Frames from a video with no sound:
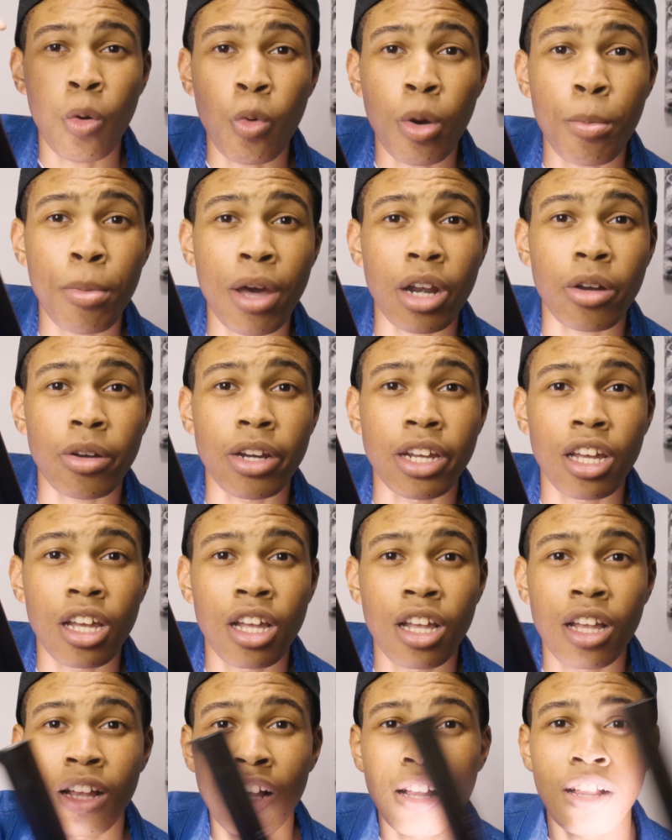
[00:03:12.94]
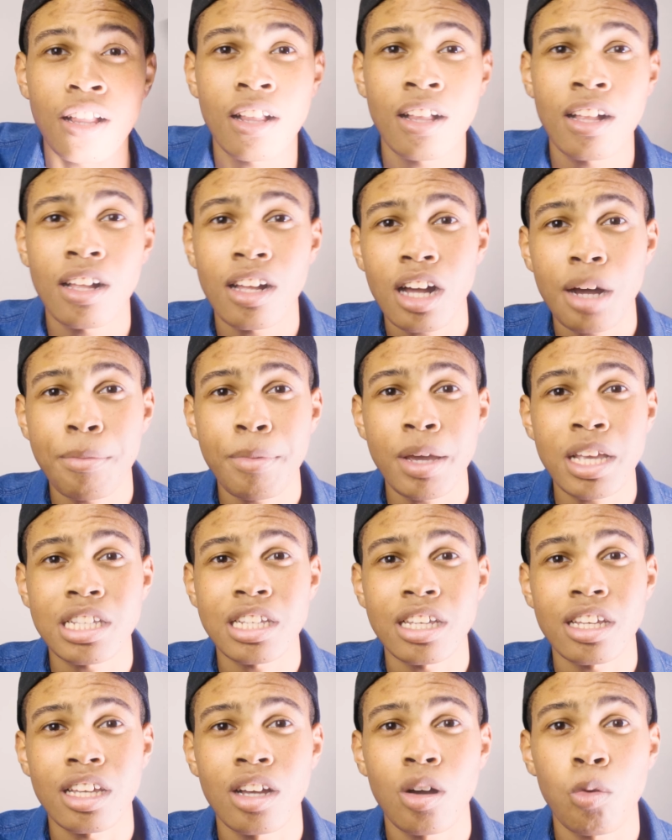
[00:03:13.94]
one battery,
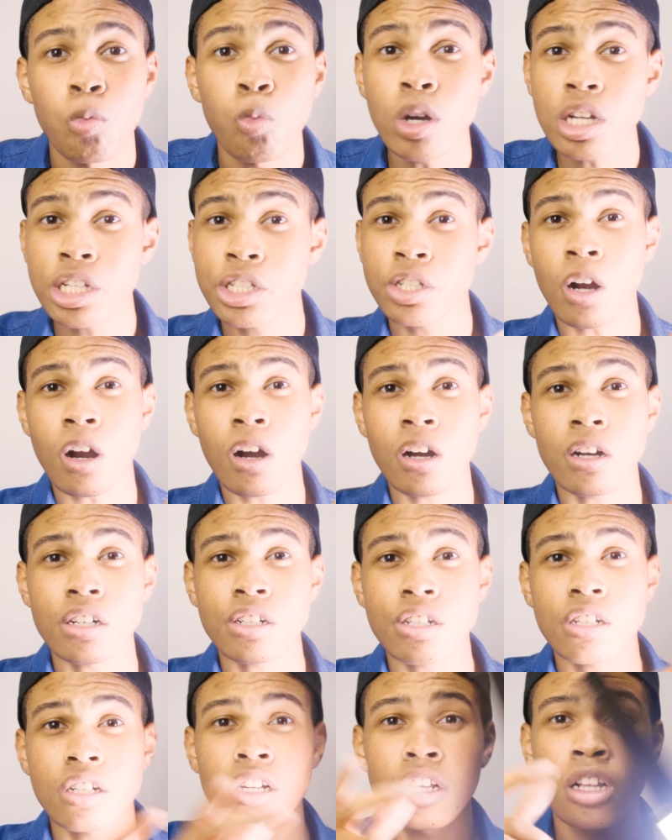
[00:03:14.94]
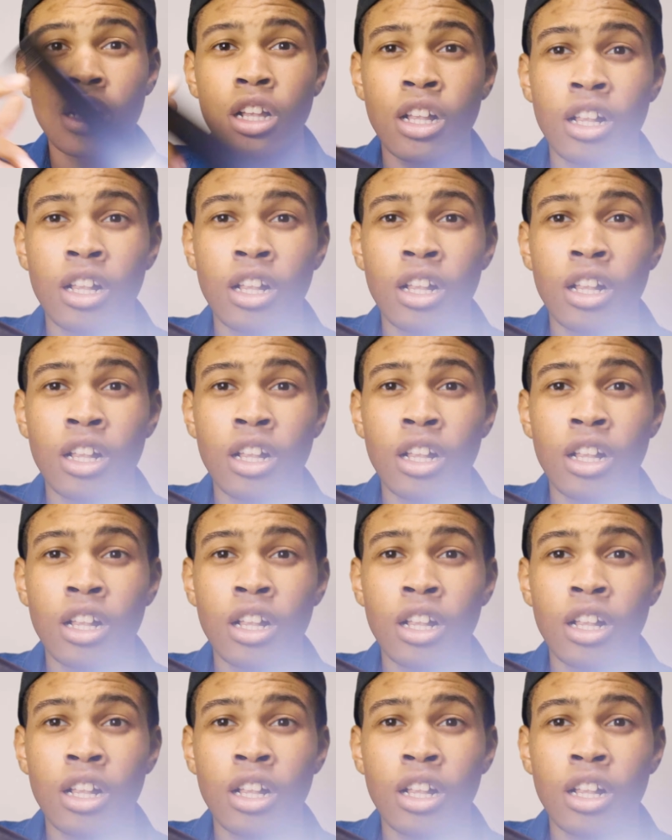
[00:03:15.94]
amazing. One charge,